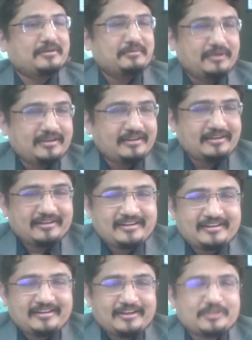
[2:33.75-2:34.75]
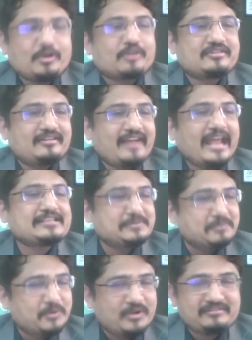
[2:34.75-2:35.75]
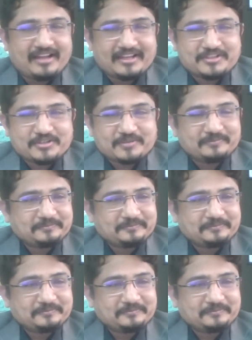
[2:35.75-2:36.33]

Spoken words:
adorable Dr. S. Mohanraj,